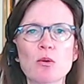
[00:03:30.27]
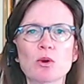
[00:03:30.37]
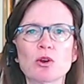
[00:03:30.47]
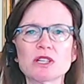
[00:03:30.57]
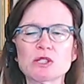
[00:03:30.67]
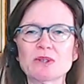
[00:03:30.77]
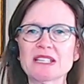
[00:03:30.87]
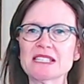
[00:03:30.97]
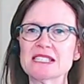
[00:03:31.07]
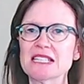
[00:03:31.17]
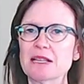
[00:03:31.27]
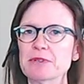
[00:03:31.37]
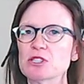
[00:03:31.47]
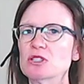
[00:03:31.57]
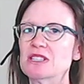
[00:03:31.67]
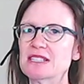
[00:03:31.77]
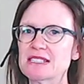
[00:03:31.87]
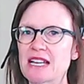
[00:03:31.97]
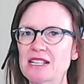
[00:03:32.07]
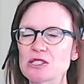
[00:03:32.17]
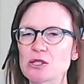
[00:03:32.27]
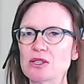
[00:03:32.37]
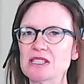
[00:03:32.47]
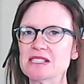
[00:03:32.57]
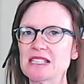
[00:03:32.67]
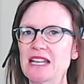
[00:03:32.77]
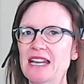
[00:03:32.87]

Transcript: We're going to extend, let me turn to the side so you can see.